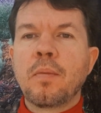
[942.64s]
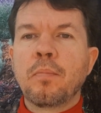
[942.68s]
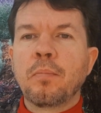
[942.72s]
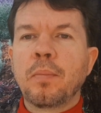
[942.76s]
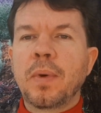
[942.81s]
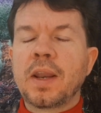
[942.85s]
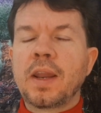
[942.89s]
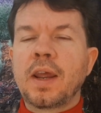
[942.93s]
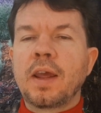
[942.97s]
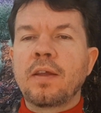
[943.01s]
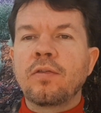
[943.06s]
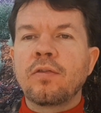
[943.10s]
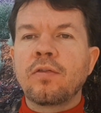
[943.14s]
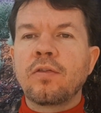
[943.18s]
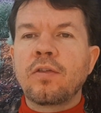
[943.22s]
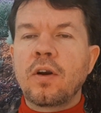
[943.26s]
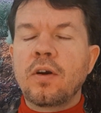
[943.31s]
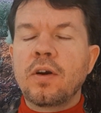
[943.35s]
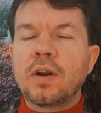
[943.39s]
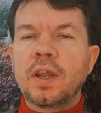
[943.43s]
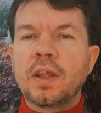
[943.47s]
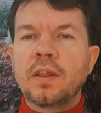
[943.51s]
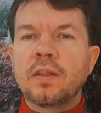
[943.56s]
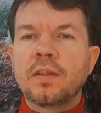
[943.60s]
but at
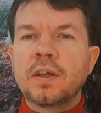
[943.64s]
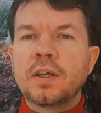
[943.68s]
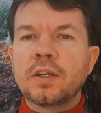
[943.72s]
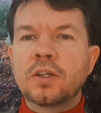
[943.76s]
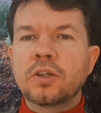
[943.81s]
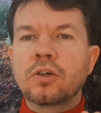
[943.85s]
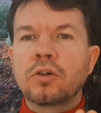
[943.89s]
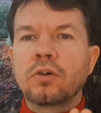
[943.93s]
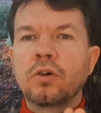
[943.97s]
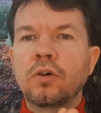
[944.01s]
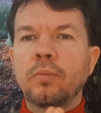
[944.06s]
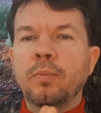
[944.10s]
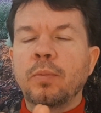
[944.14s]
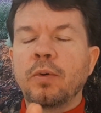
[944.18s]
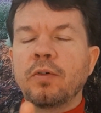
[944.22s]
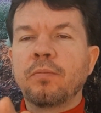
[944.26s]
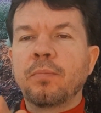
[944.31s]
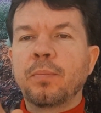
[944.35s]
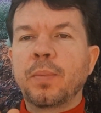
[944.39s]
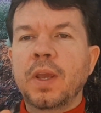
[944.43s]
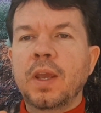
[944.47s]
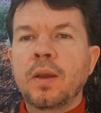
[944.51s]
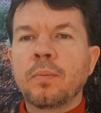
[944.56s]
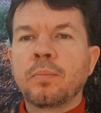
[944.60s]
30, this group
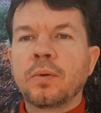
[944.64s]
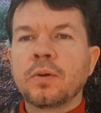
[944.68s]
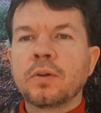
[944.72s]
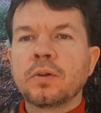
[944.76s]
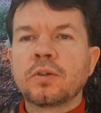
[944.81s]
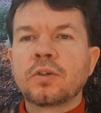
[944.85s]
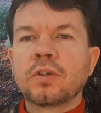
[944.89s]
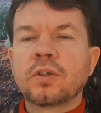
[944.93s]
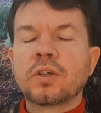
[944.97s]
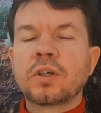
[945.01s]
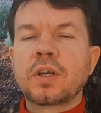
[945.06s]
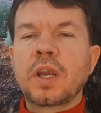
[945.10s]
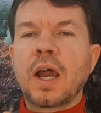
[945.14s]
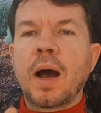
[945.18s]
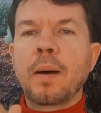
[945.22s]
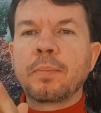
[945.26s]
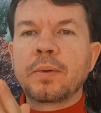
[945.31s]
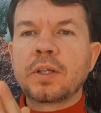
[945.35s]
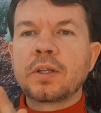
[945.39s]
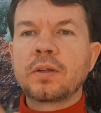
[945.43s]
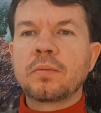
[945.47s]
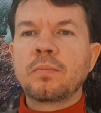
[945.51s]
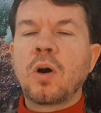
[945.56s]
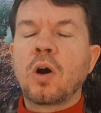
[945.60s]
of people
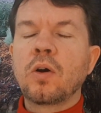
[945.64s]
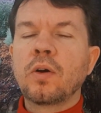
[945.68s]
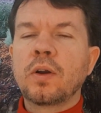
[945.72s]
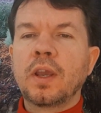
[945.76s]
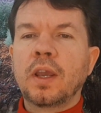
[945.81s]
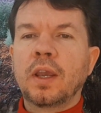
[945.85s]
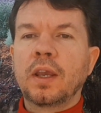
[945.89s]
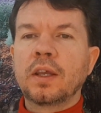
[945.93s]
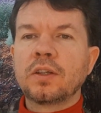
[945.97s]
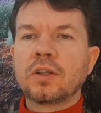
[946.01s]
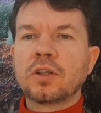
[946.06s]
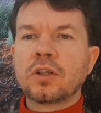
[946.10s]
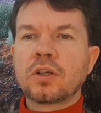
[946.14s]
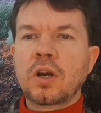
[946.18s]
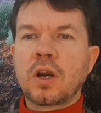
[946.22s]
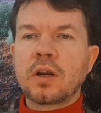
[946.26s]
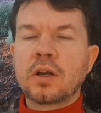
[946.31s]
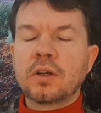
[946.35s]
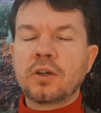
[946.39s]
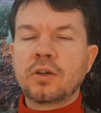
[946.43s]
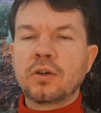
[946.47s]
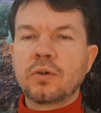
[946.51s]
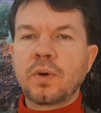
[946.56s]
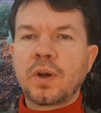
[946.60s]
stopped smoking and
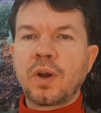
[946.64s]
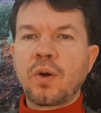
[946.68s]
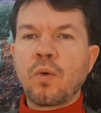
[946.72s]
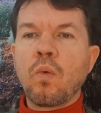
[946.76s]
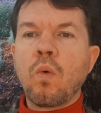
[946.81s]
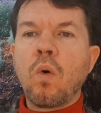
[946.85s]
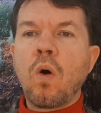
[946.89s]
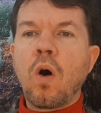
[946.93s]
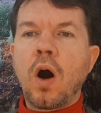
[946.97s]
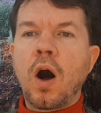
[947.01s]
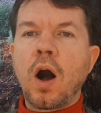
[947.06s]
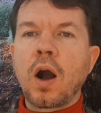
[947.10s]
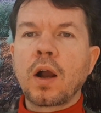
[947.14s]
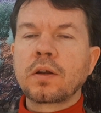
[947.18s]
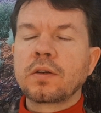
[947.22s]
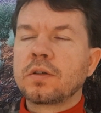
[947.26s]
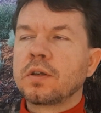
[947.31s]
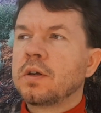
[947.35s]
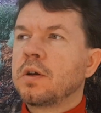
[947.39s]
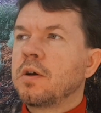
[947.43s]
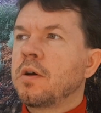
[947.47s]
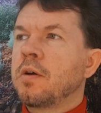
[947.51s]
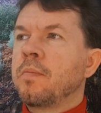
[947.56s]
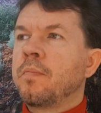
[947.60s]
started doing
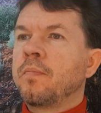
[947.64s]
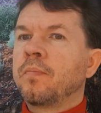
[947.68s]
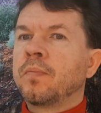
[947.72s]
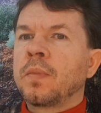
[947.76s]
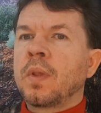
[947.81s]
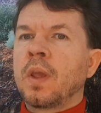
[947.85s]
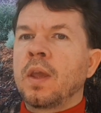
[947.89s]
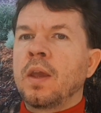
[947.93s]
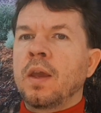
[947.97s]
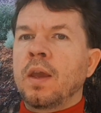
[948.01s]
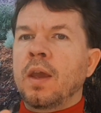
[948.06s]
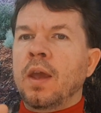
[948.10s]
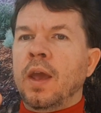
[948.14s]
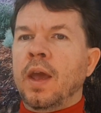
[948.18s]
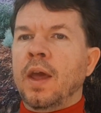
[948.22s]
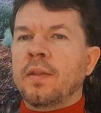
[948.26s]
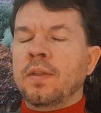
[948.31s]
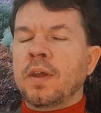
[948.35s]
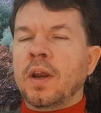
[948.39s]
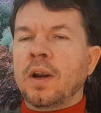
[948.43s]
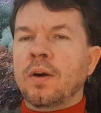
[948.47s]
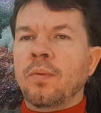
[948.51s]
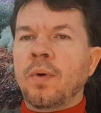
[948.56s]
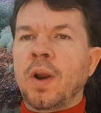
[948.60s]
walks,
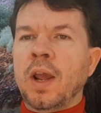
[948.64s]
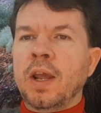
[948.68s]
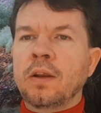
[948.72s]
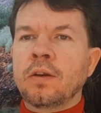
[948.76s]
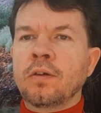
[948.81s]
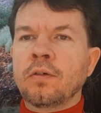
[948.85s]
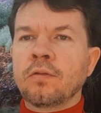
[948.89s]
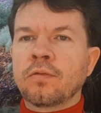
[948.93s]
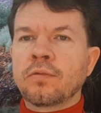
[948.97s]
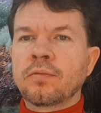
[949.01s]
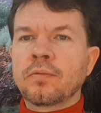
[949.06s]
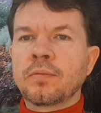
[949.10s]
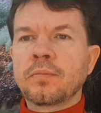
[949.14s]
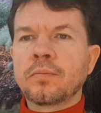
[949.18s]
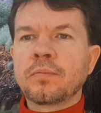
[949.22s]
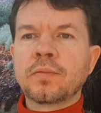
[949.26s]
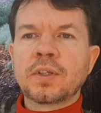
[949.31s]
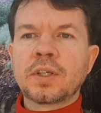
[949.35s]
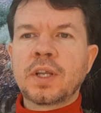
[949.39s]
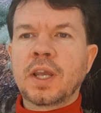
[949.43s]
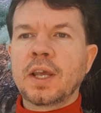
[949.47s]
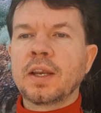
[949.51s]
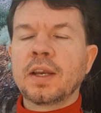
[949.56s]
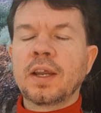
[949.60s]
and their rate of
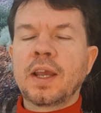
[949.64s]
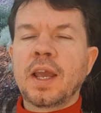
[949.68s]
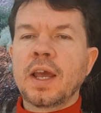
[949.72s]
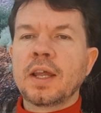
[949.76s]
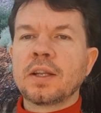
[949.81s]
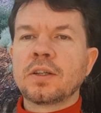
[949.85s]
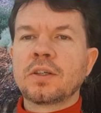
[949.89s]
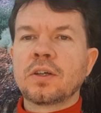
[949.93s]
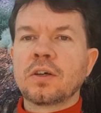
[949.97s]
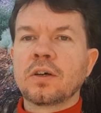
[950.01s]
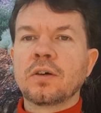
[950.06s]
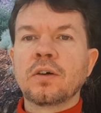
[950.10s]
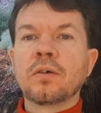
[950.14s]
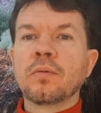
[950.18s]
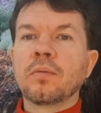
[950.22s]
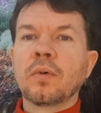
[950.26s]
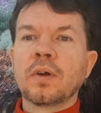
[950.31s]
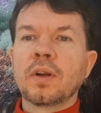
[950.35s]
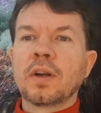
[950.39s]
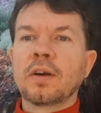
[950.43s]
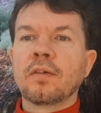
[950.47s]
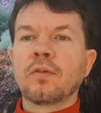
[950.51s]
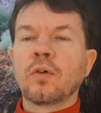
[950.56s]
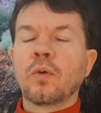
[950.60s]
skin cancer or
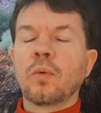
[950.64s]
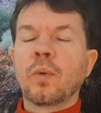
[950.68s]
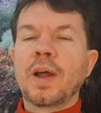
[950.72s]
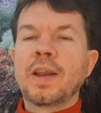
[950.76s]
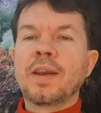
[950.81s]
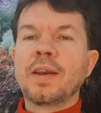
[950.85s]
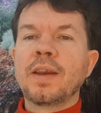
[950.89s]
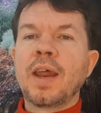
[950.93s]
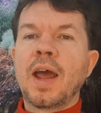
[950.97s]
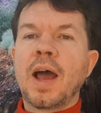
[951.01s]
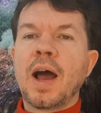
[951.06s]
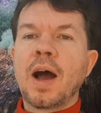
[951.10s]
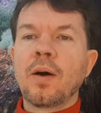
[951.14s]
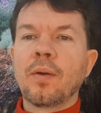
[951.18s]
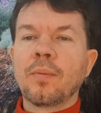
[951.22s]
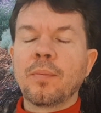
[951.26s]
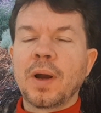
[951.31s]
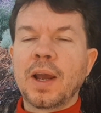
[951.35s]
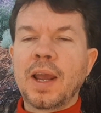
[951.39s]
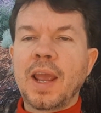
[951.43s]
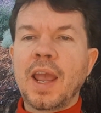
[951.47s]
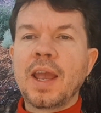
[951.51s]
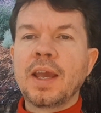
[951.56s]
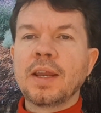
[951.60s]
whatever went down
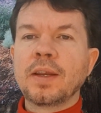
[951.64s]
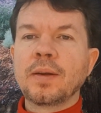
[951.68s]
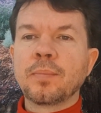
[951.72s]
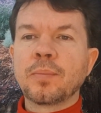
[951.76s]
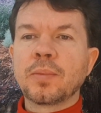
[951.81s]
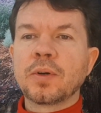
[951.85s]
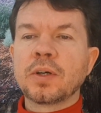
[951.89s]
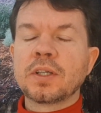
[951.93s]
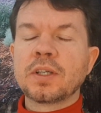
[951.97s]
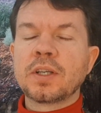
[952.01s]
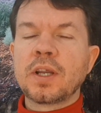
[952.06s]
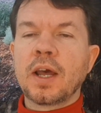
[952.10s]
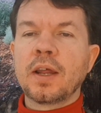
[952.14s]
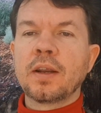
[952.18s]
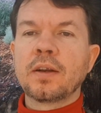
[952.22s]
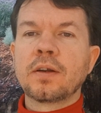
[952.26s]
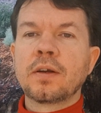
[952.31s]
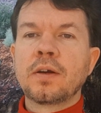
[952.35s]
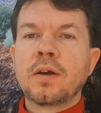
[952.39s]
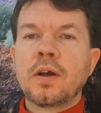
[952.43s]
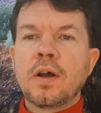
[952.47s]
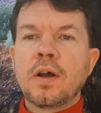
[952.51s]
by 80%.